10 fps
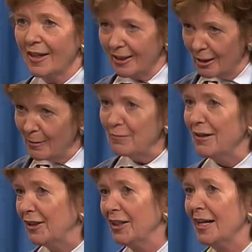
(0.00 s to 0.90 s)
And he'll be
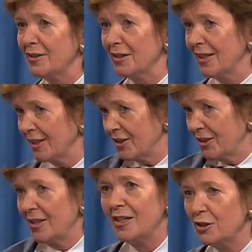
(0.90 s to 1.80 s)
fleshing out in the
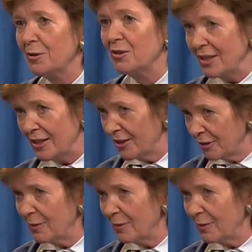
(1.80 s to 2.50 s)
next 2 or 3 years,